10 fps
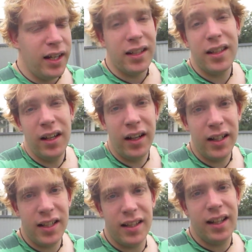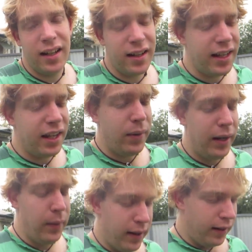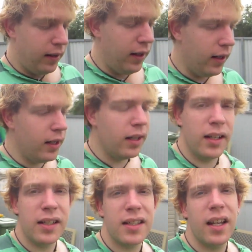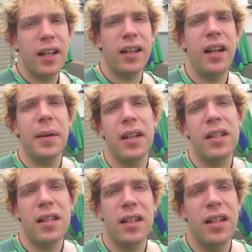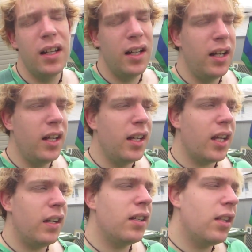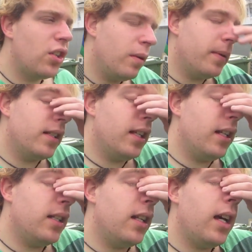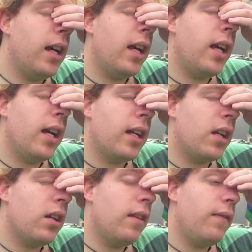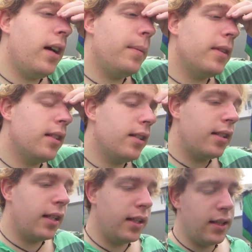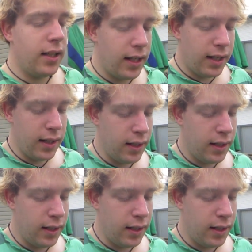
So I didn't think I could get away with it. So I'm going to go to the shopping center today and go to the pharmacist and see